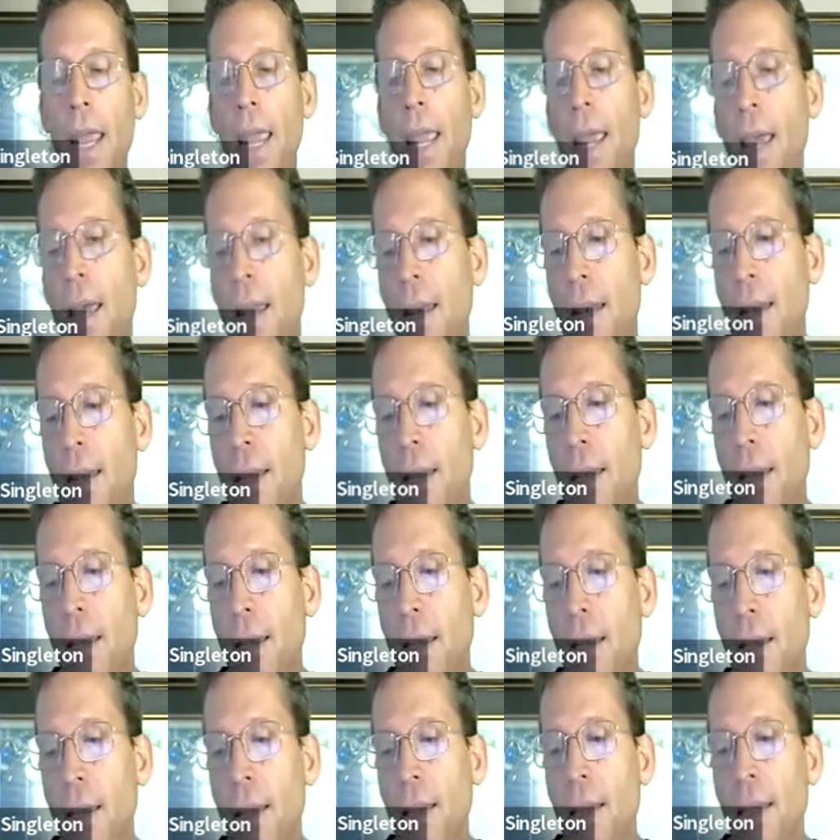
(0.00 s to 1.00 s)
And
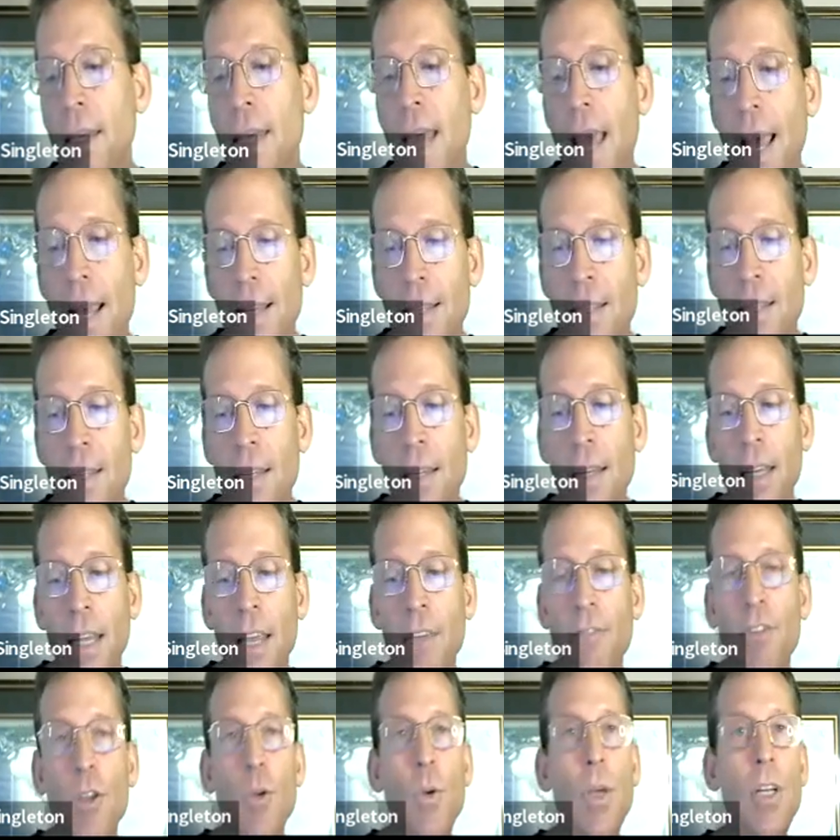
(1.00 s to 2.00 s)
yes,
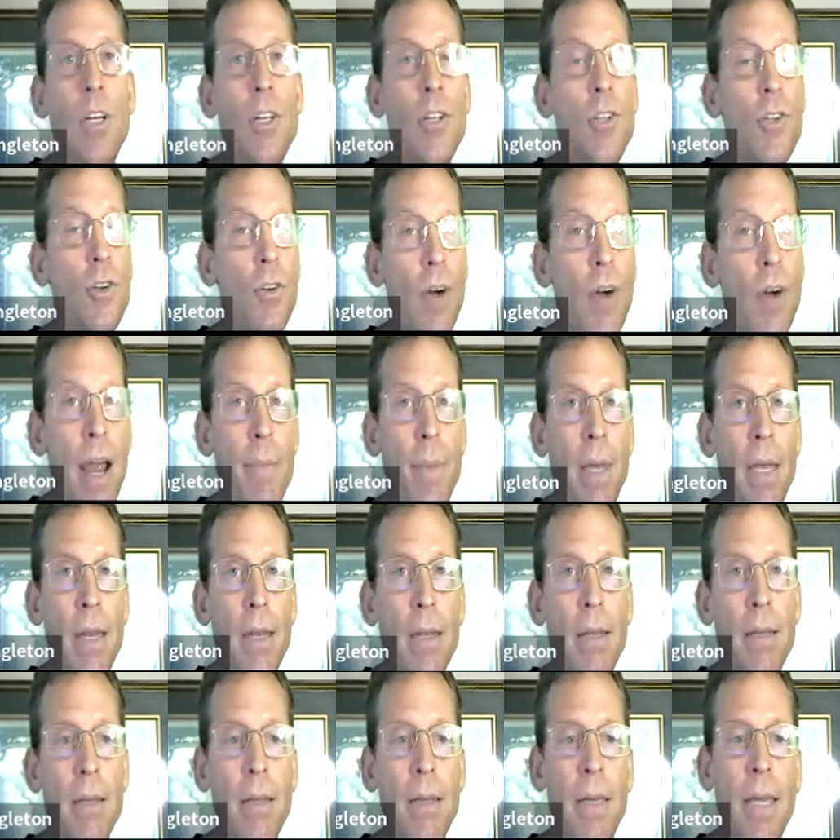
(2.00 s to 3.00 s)
if you can describe
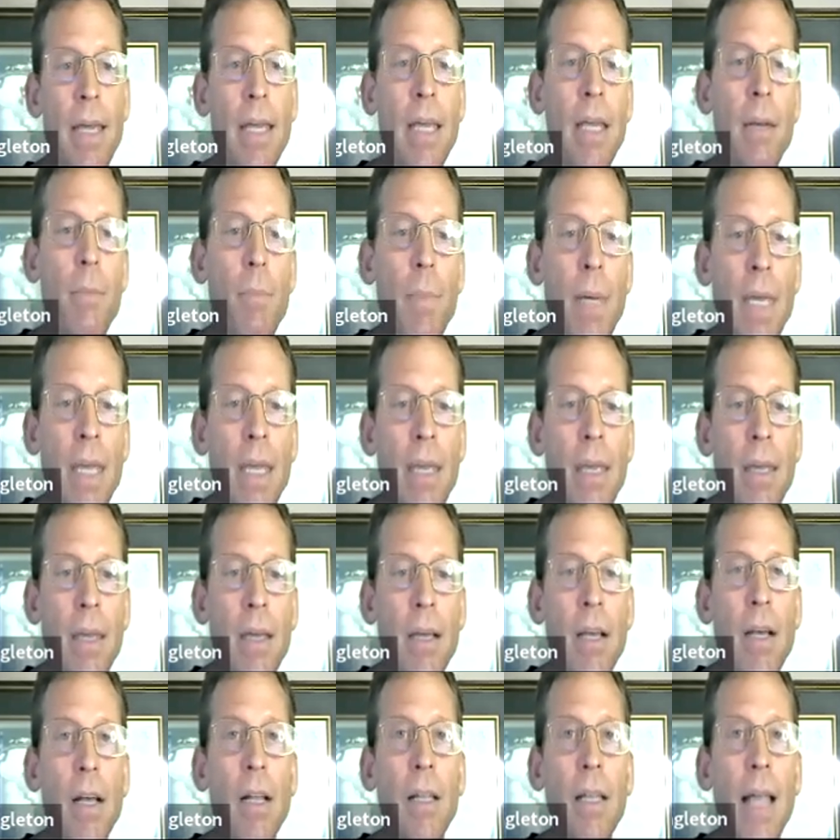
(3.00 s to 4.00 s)
it, it can be
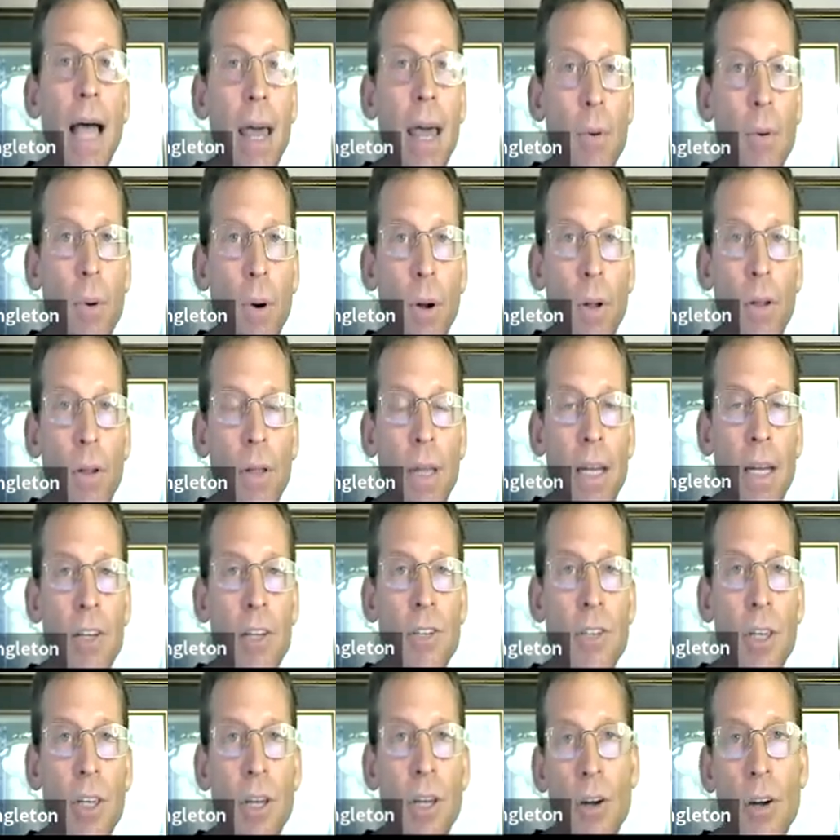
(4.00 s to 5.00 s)
collateral in
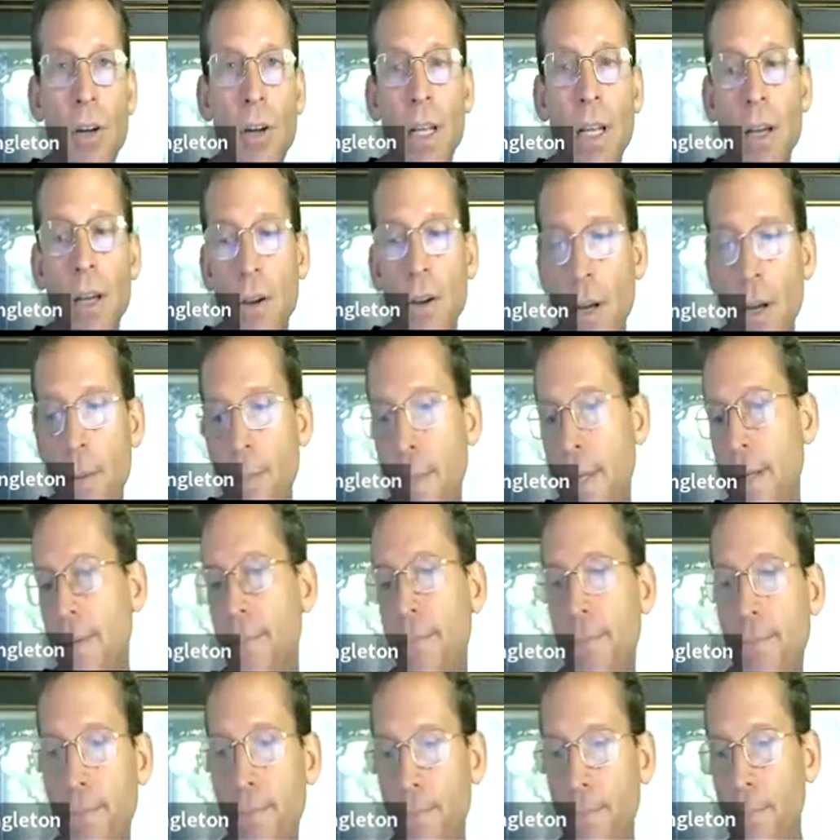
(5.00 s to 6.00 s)
a security agreement.
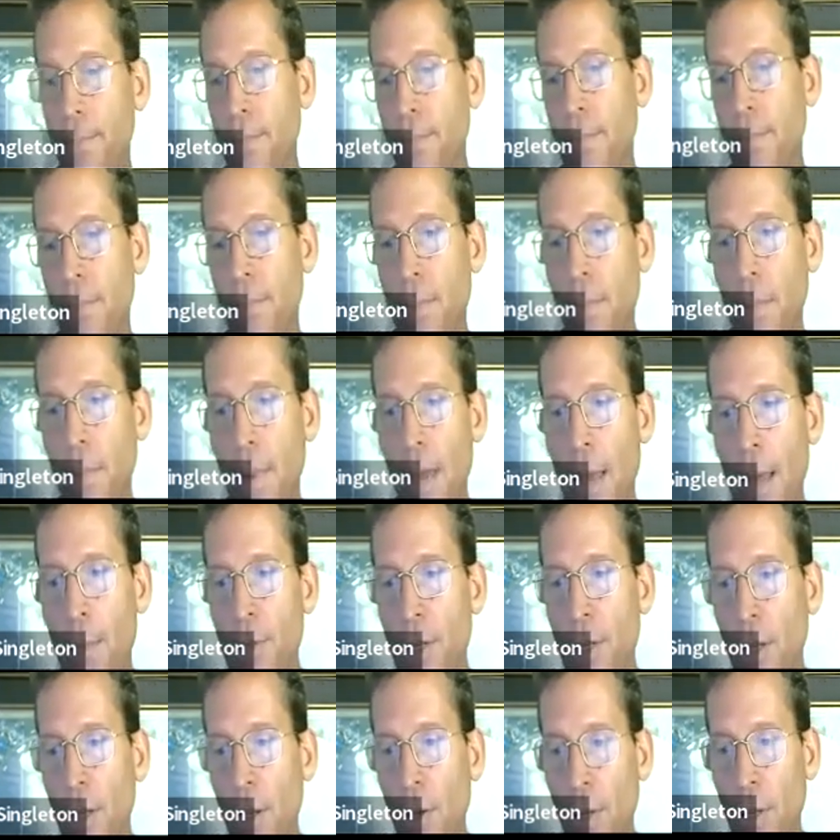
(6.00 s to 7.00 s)

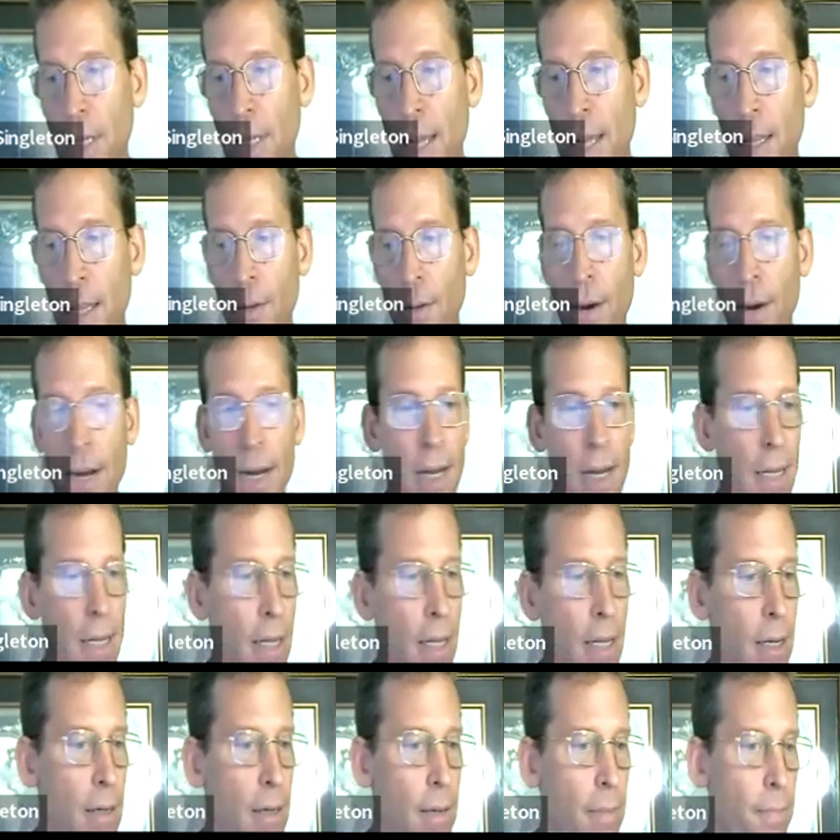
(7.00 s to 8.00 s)
Absolutely, you got the right
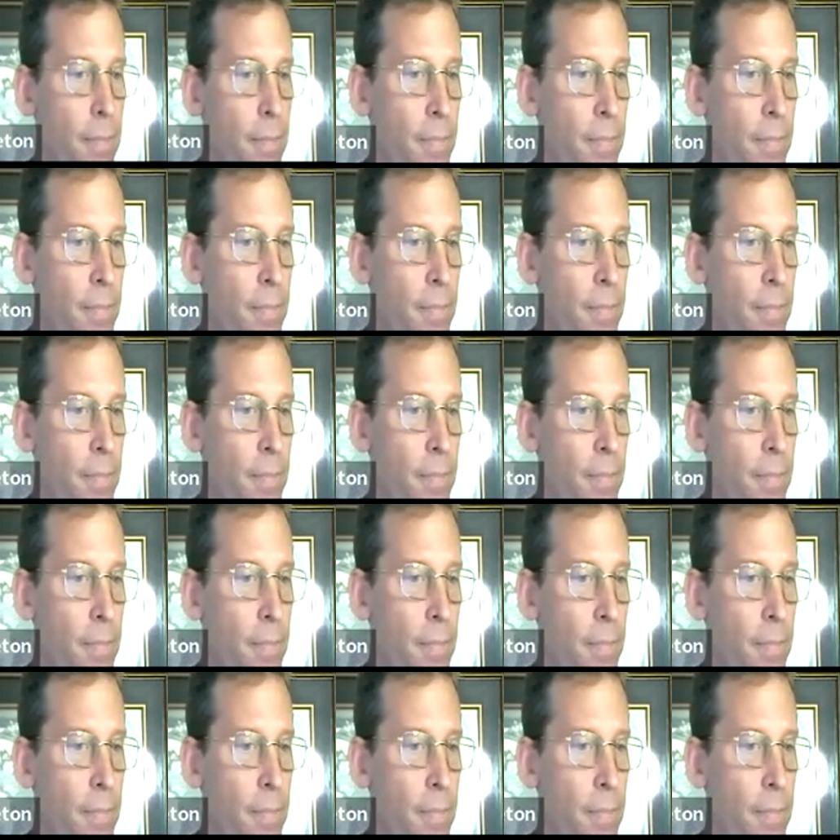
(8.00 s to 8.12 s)
idea.